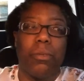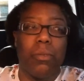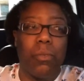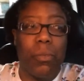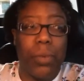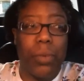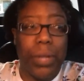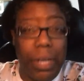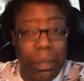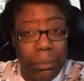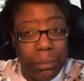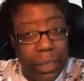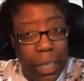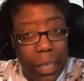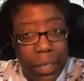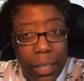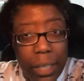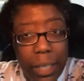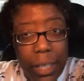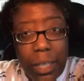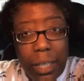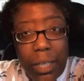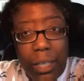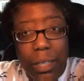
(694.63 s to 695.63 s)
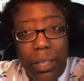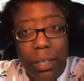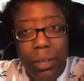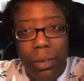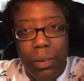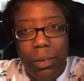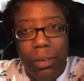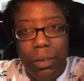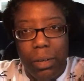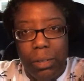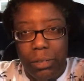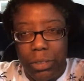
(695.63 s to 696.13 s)
when I'm selling,
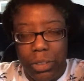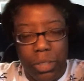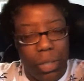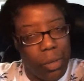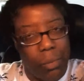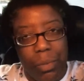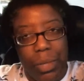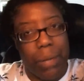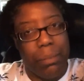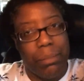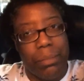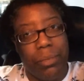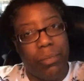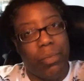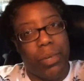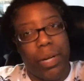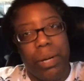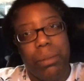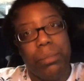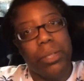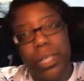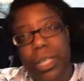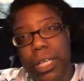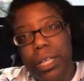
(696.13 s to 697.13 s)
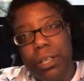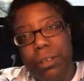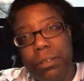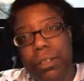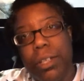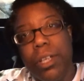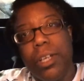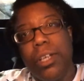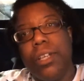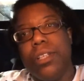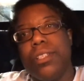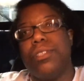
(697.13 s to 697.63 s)
or sorry, when I'm looking
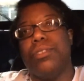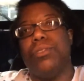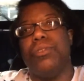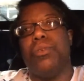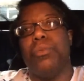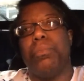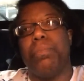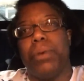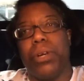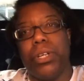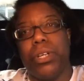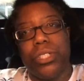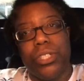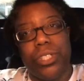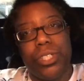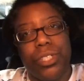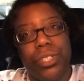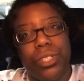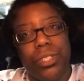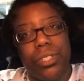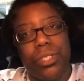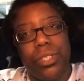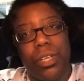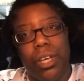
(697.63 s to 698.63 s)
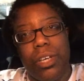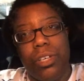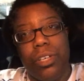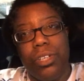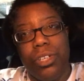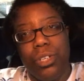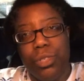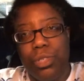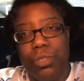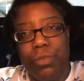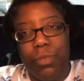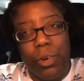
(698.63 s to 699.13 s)
to purchase a
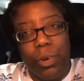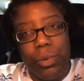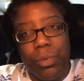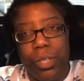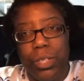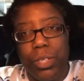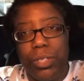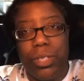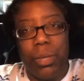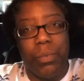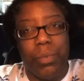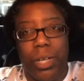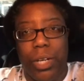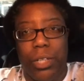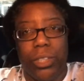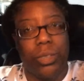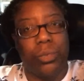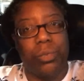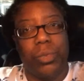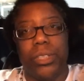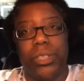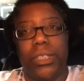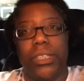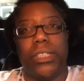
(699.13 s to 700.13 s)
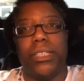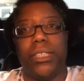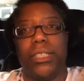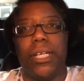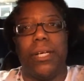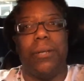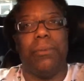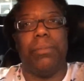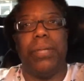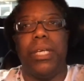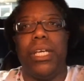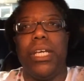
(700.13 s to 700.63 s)
used phone that someone else wants to
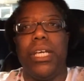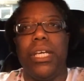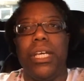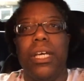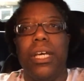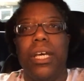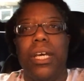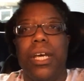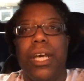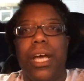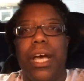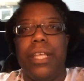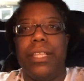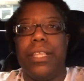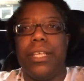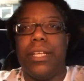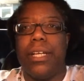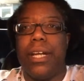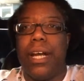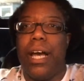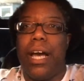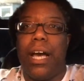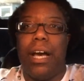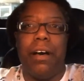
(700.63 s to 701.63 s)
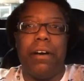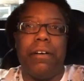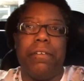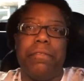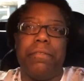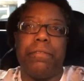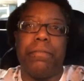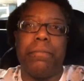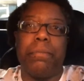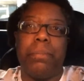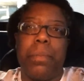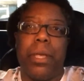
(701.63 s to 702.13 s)
sell me, and then I
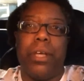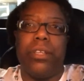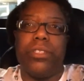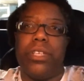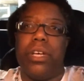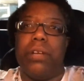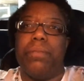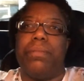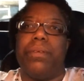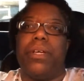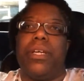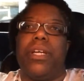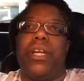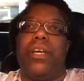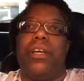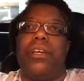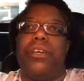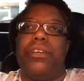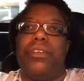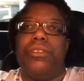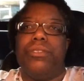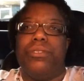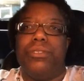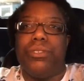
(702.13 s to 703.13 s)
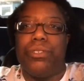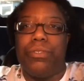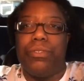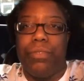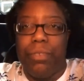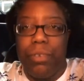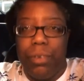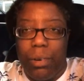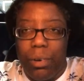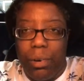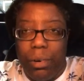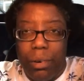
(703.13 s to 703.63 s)
have a template I use
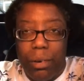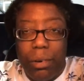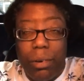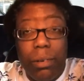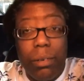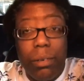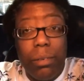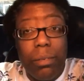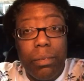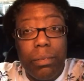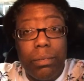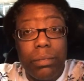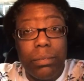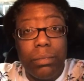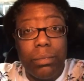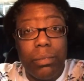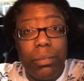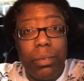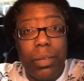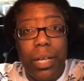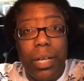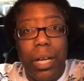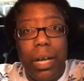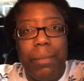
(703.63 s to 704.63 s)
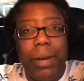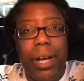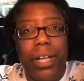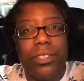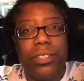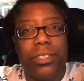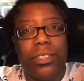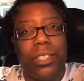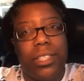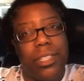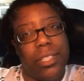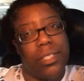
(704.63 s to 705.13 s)
for when I'm
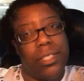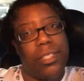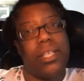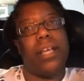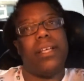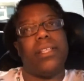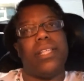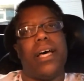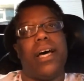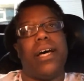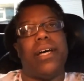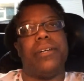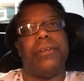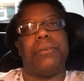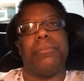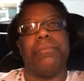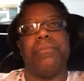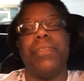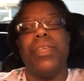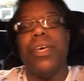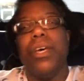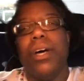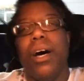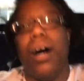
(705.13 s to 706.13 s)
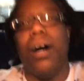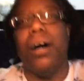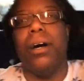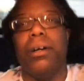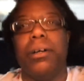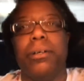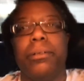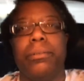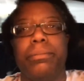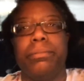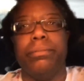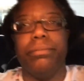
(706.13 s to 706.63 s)
actually going to sell the item.
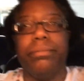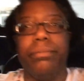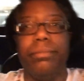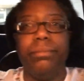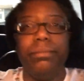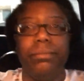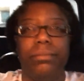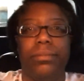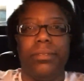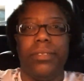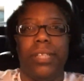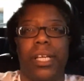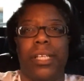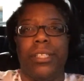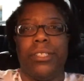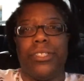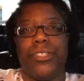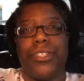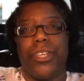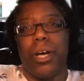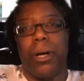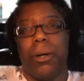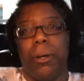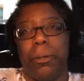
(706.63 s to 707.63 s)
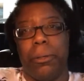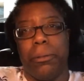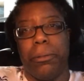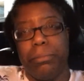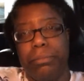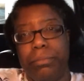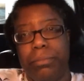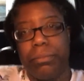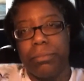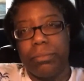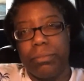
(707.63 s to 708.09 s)
And so